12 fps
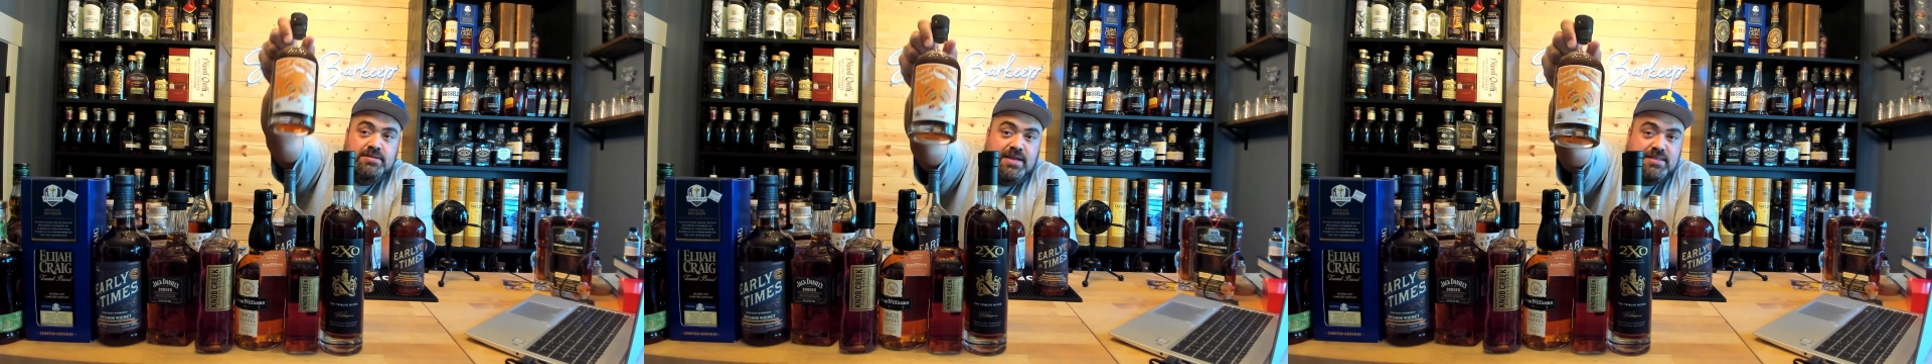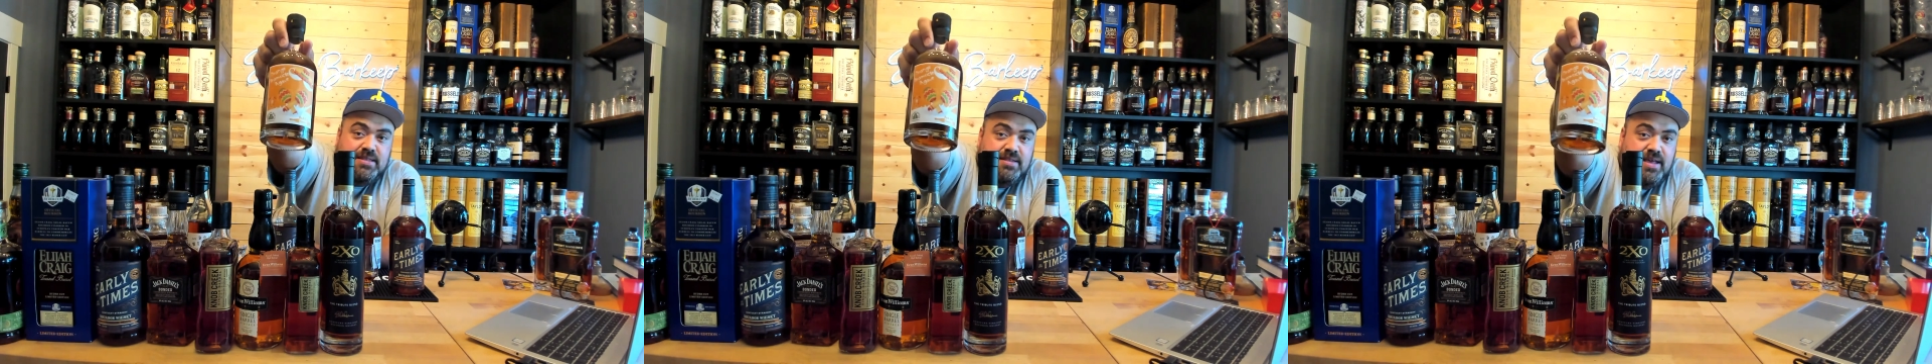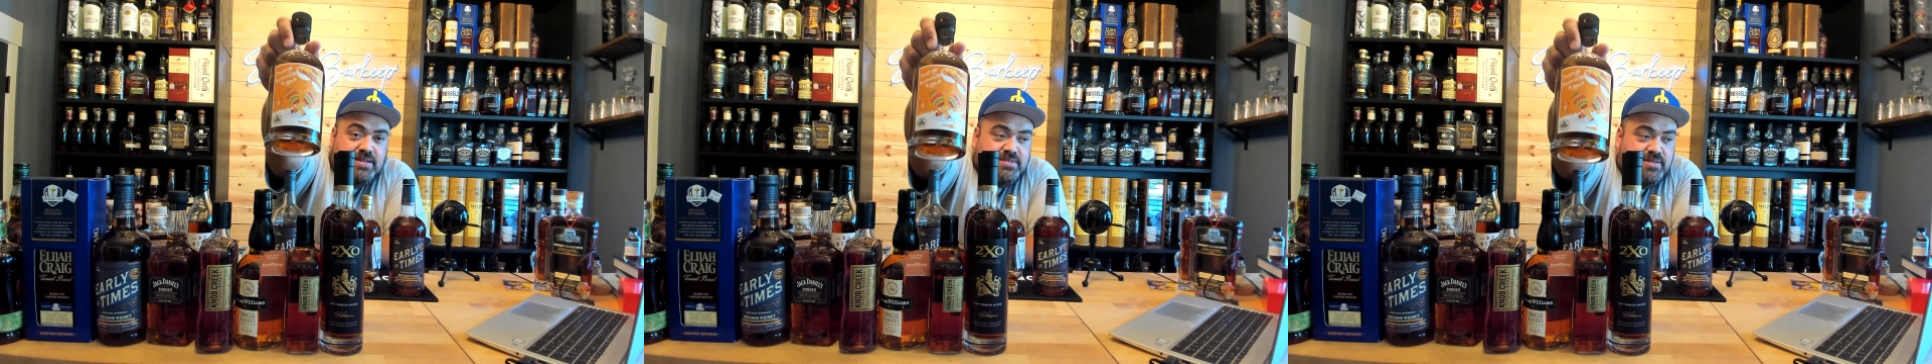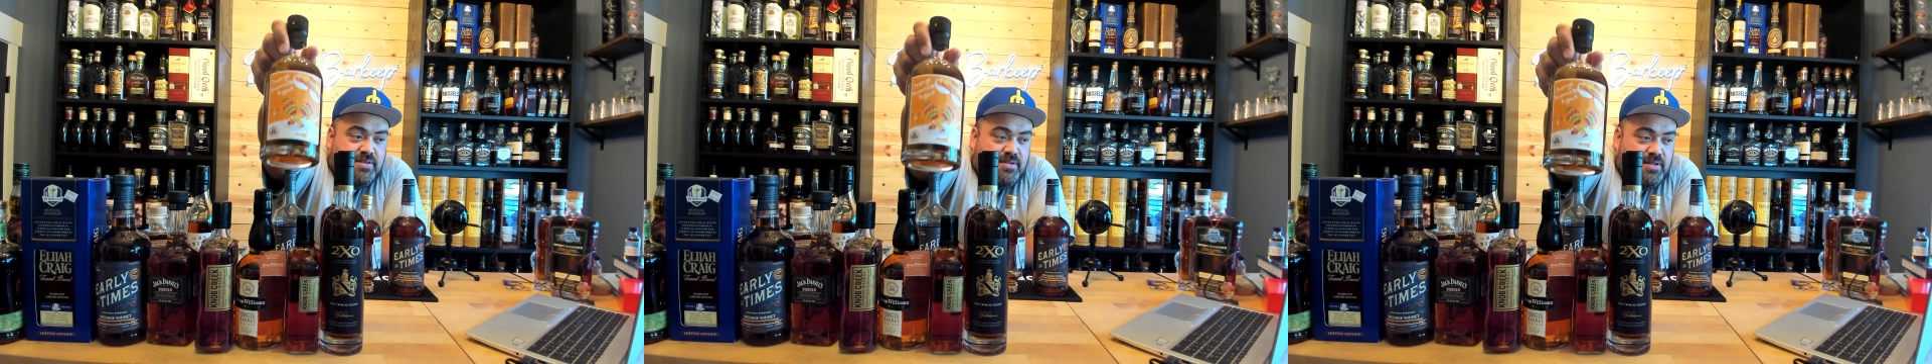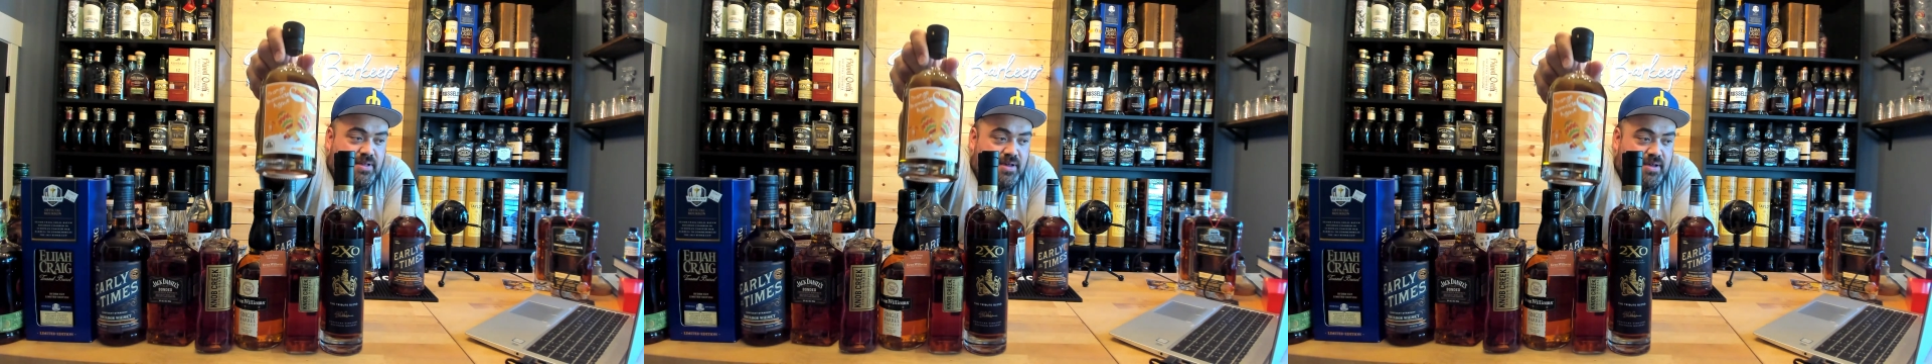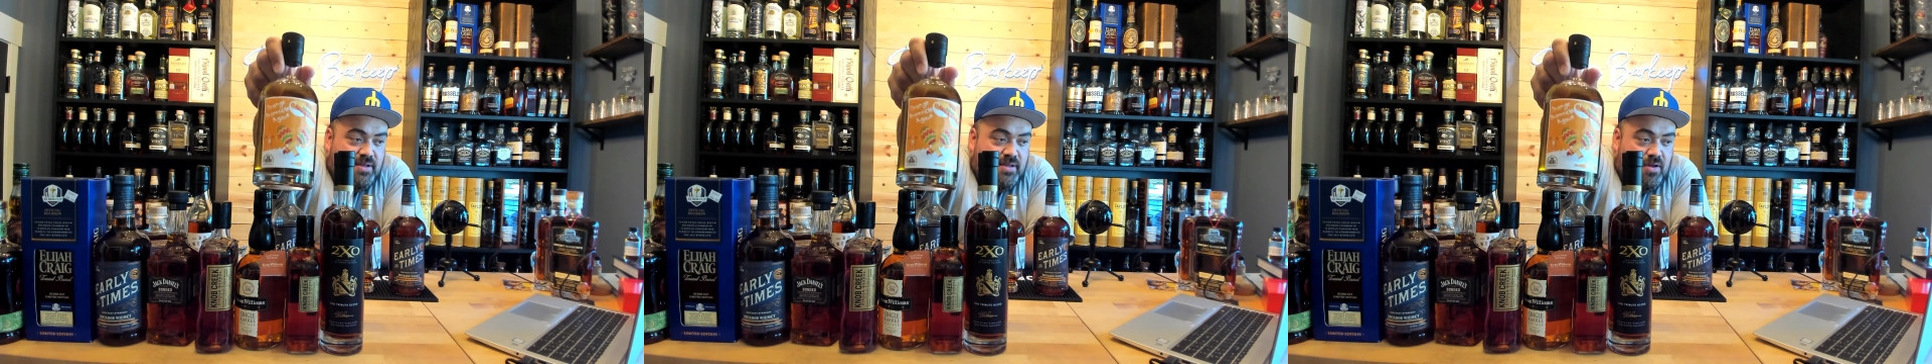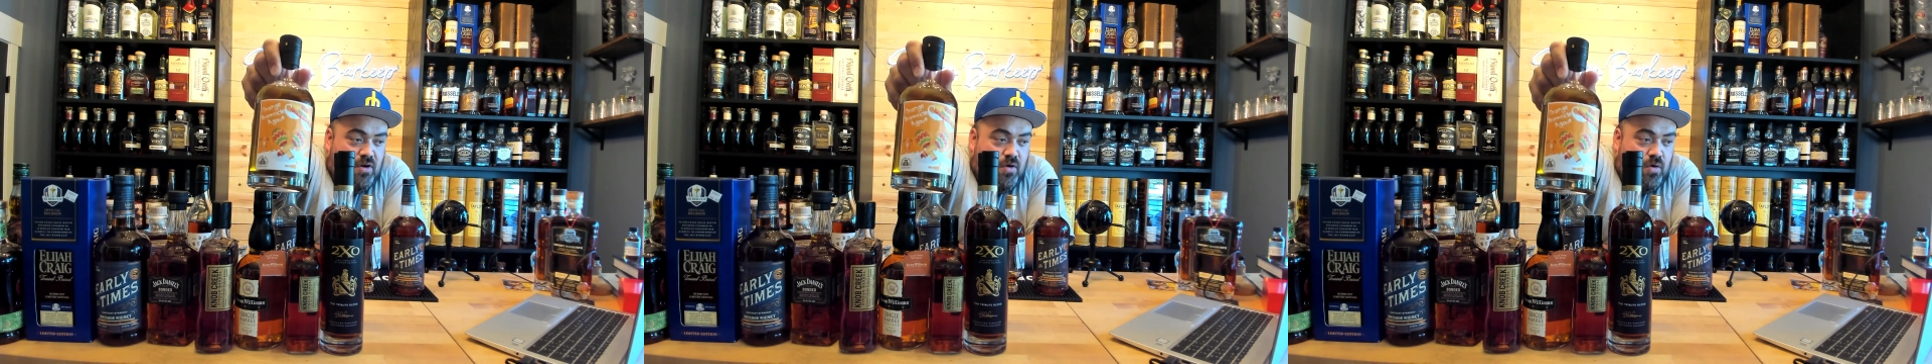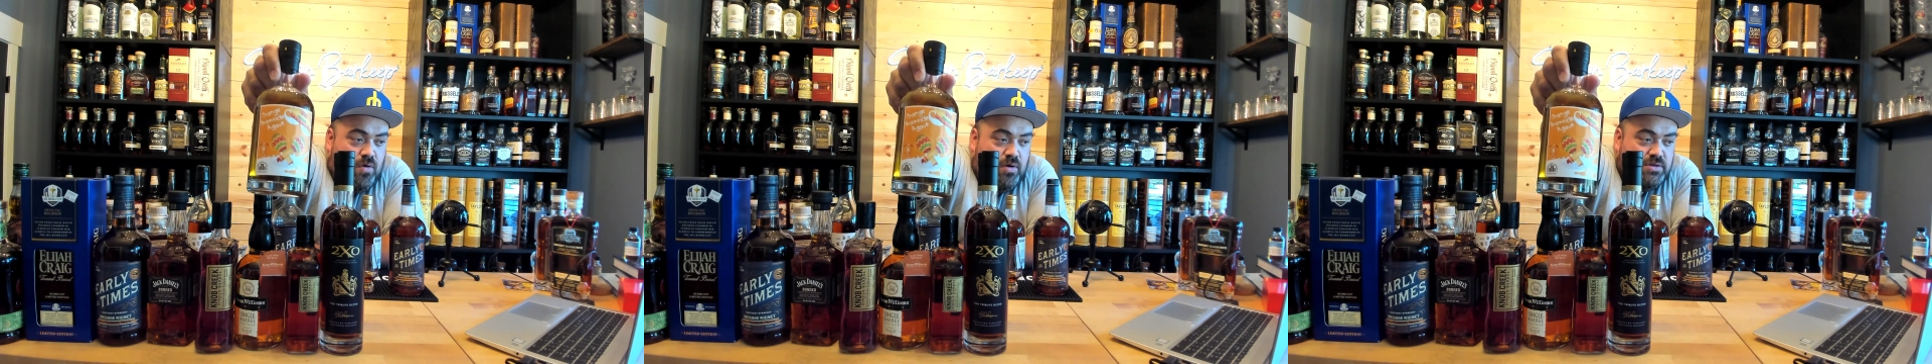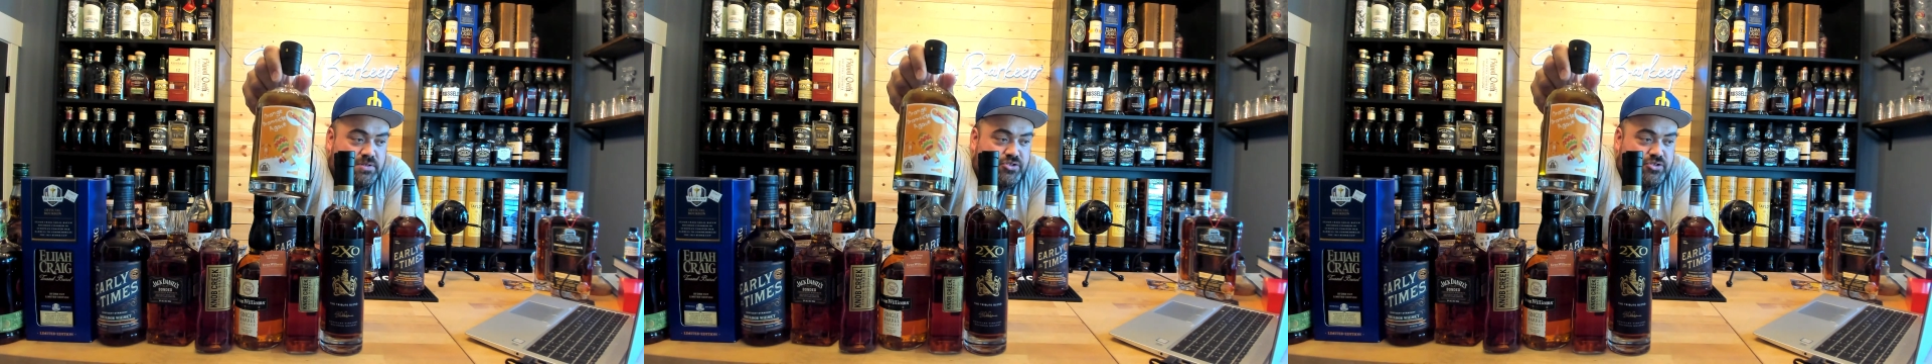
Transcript: got the nice little orange